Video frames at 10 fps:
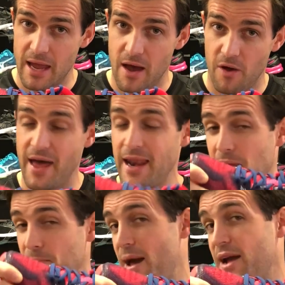on that
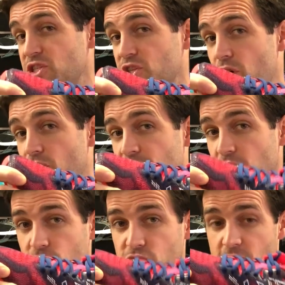impact zone on
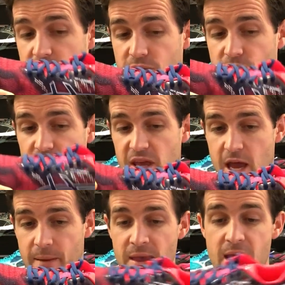heel strike through here.